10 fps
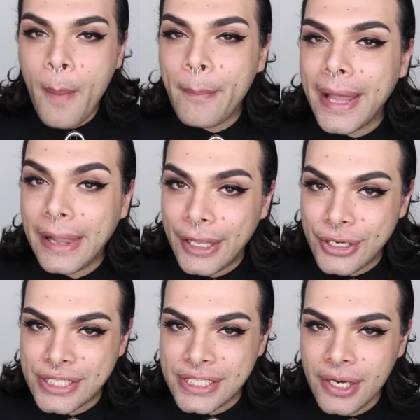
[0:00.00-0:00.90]
my
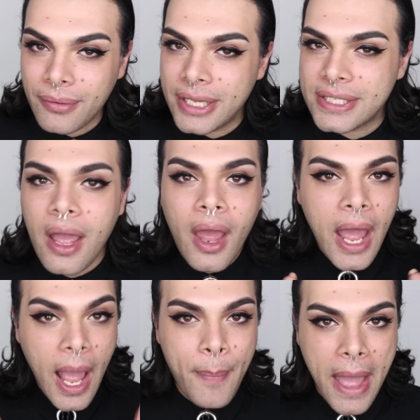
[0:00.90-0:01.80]
little secret
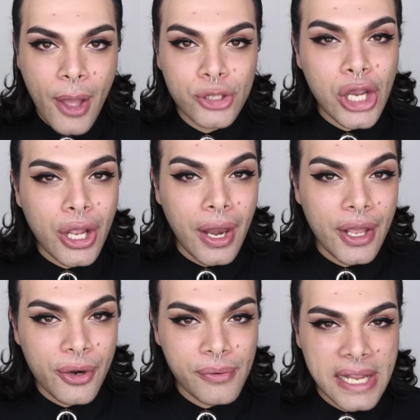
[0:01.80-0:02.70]
about
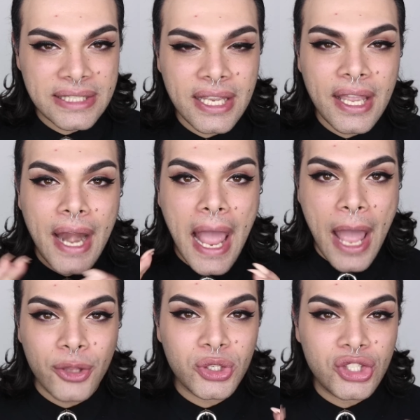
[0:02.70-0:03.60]
color correcting and
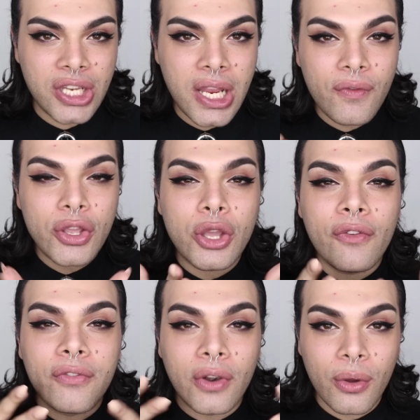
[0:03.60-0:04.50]
how to achieve your
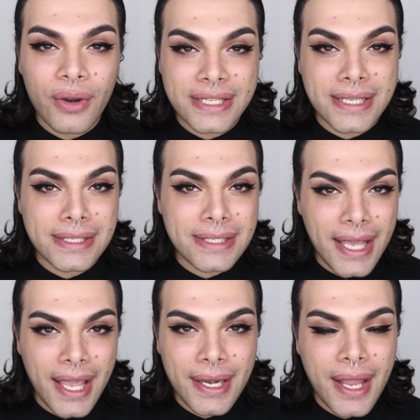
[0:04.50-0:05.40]
flawless
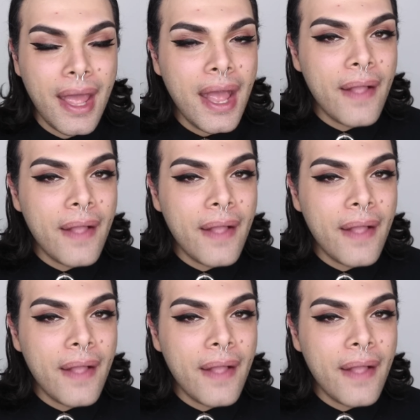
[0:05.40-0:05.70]
skin.